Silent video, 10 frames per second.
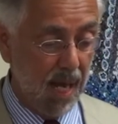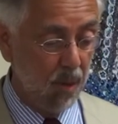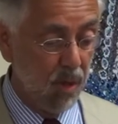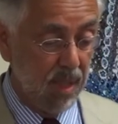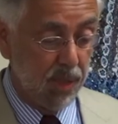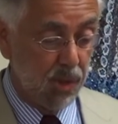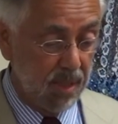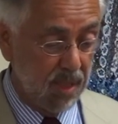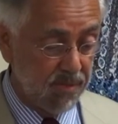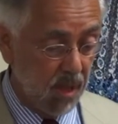I really
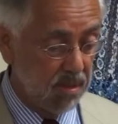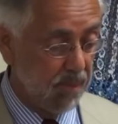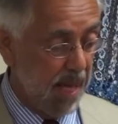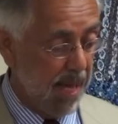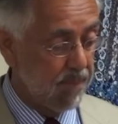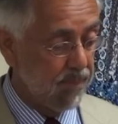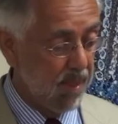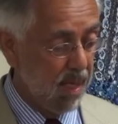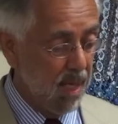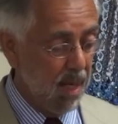shouldn't have told him that.
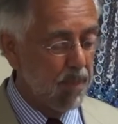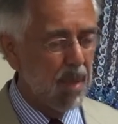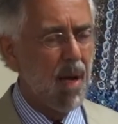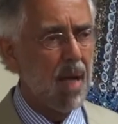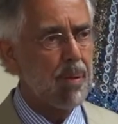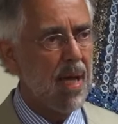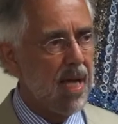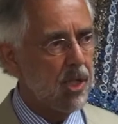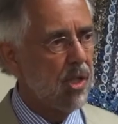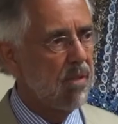But my
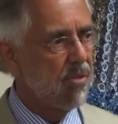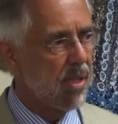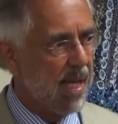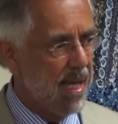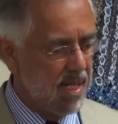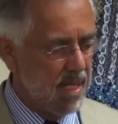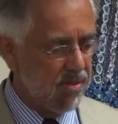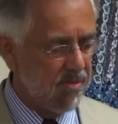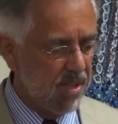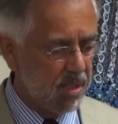passion for
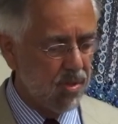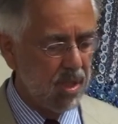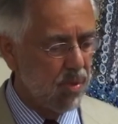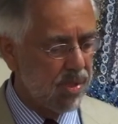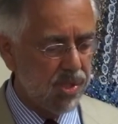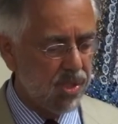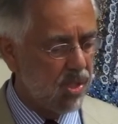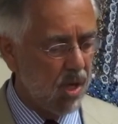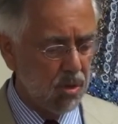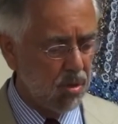Kennedy's victory was
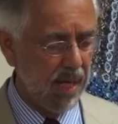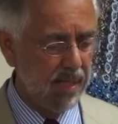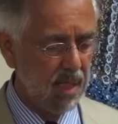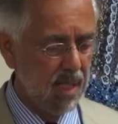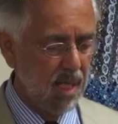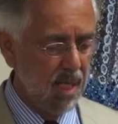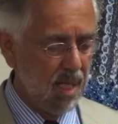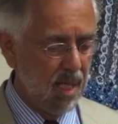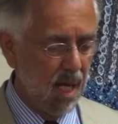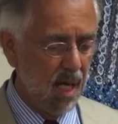so great
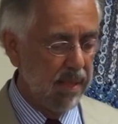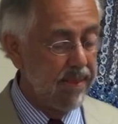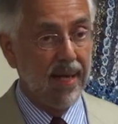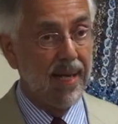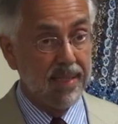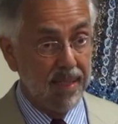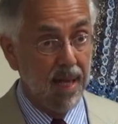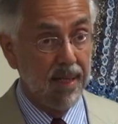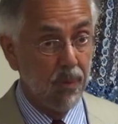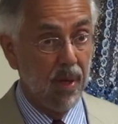that I
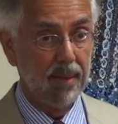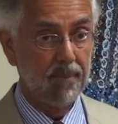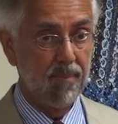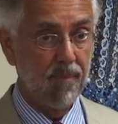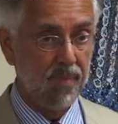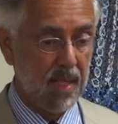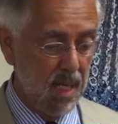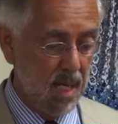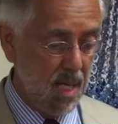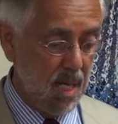did anyway.
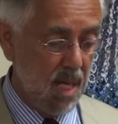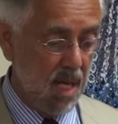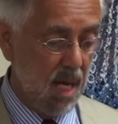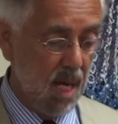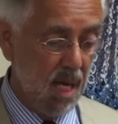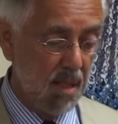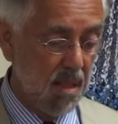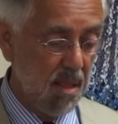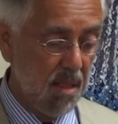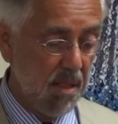
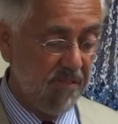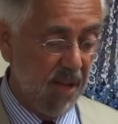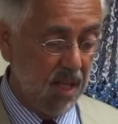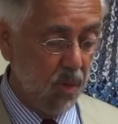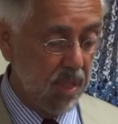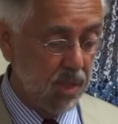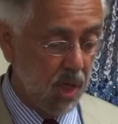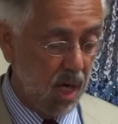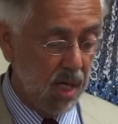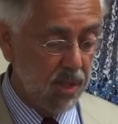The fellow in
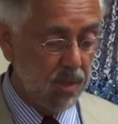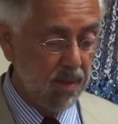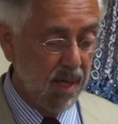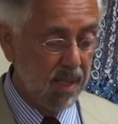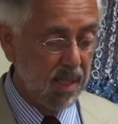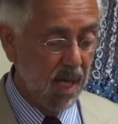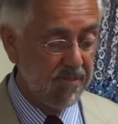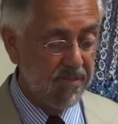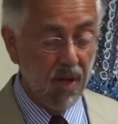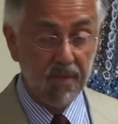charge
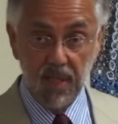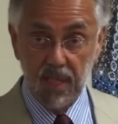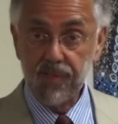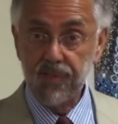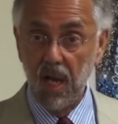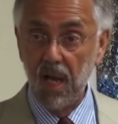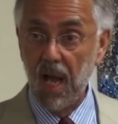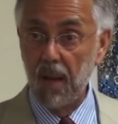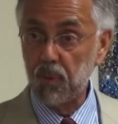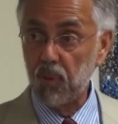of this
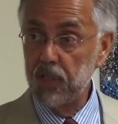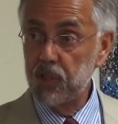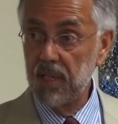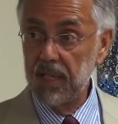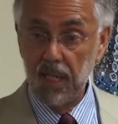operation